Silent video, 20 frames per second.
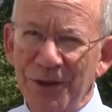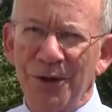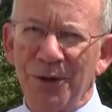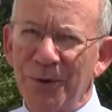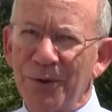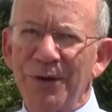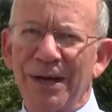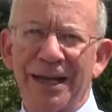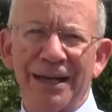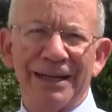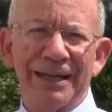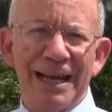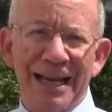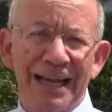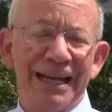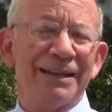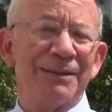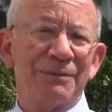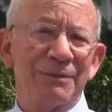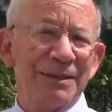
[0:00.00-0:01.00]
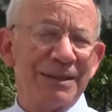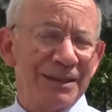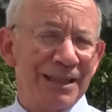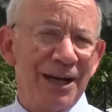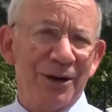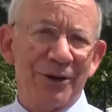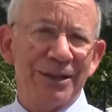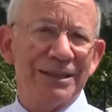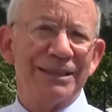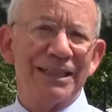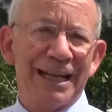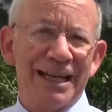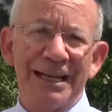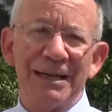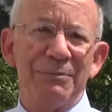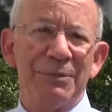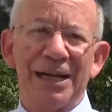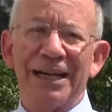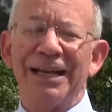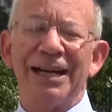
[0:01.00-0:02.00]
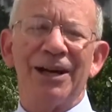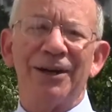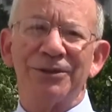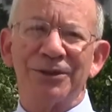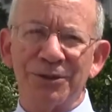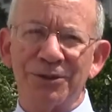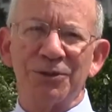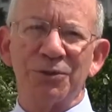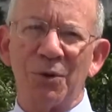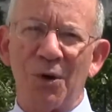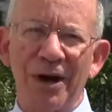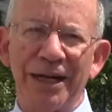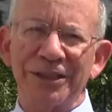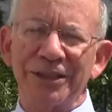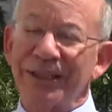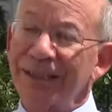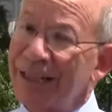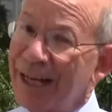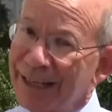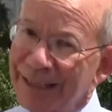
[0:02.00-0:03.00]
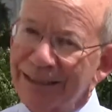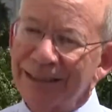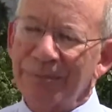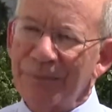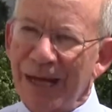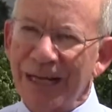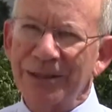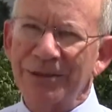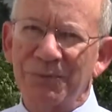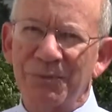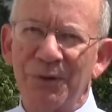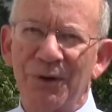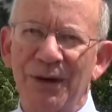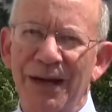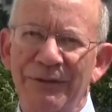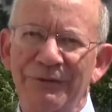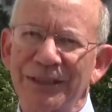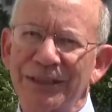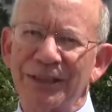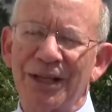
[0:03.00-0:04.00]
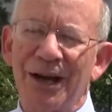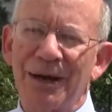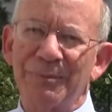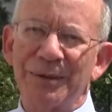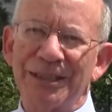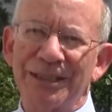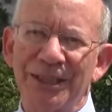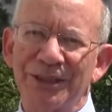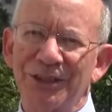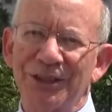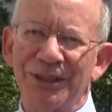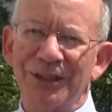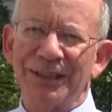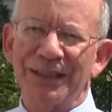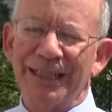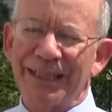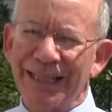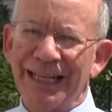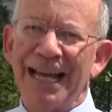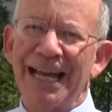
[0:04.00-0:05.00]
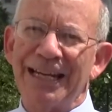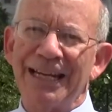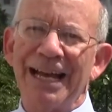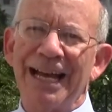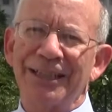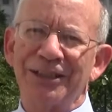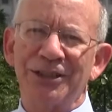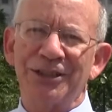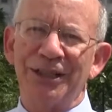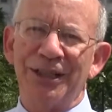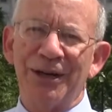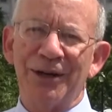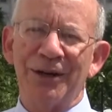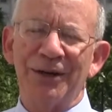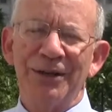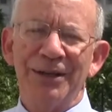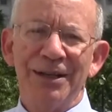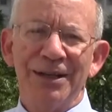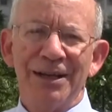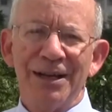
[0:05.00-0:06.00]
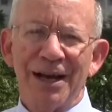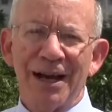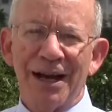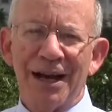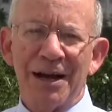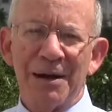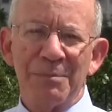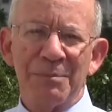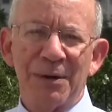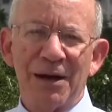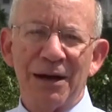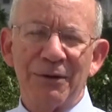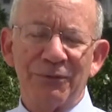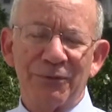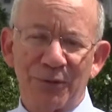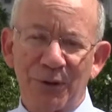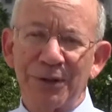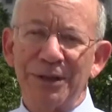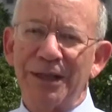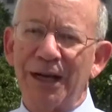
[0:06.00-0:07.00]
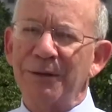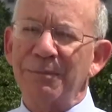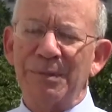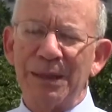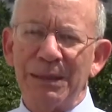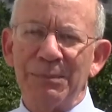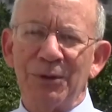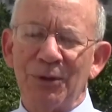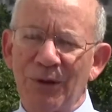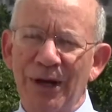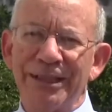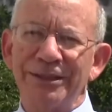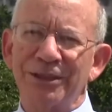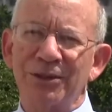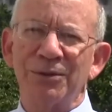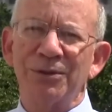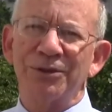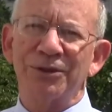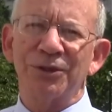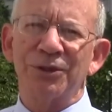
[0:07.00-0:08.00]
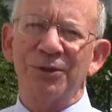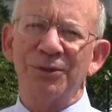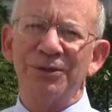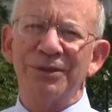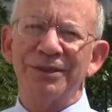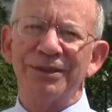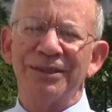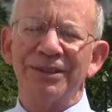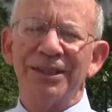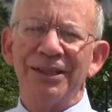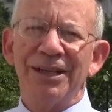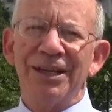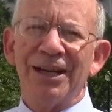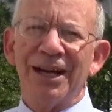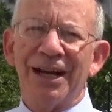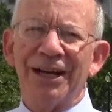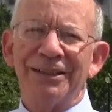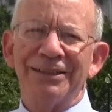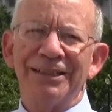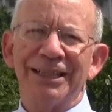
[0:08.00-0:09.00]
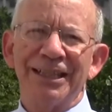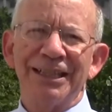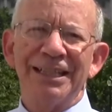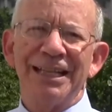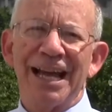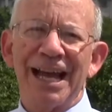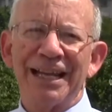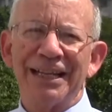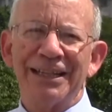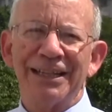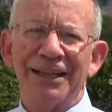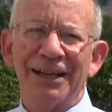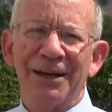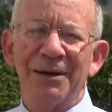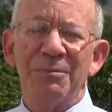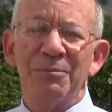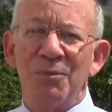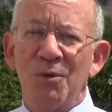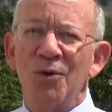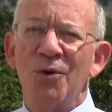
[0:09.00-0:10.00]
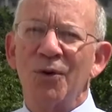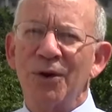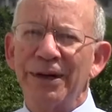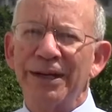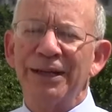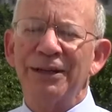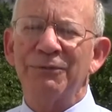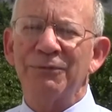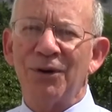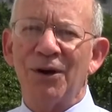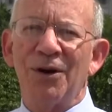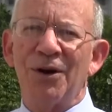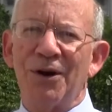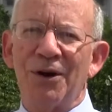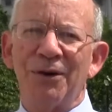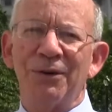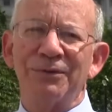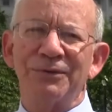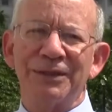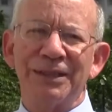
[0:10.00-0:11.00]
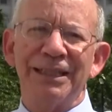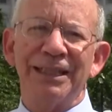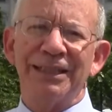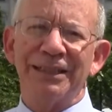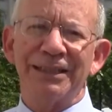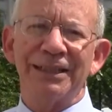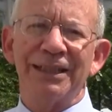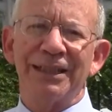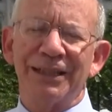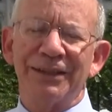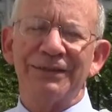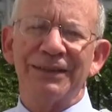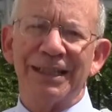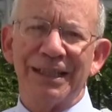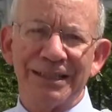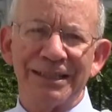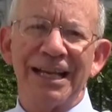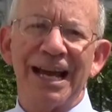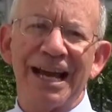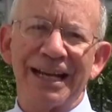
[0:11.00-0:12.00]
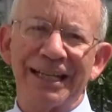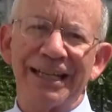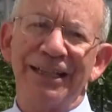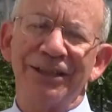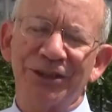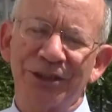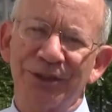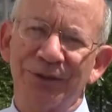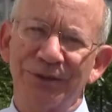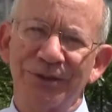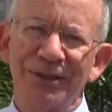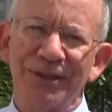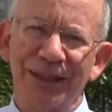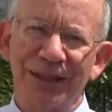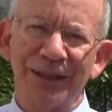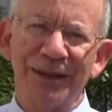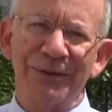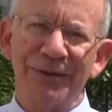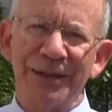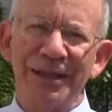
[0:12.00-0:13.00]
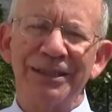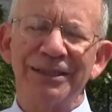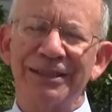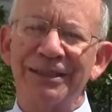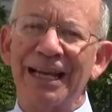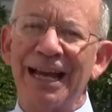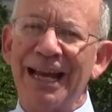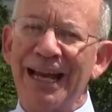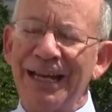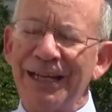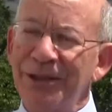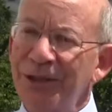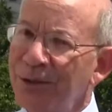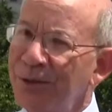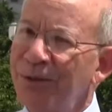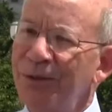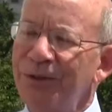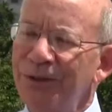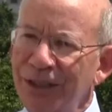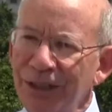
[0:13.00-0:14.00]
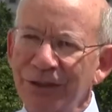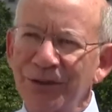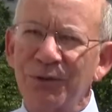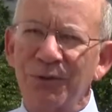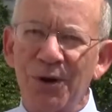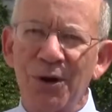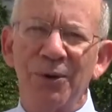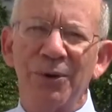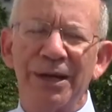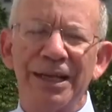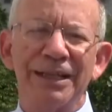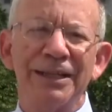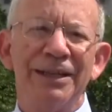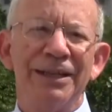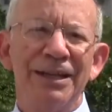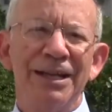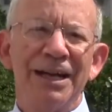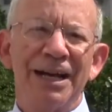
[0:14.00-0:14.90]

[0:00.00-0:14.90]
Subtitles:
you and encourage anybody else who's watching. I expect we'll have this competition again next year. But for young people, high school students, to get more involved in tech issues. It's a huge and growing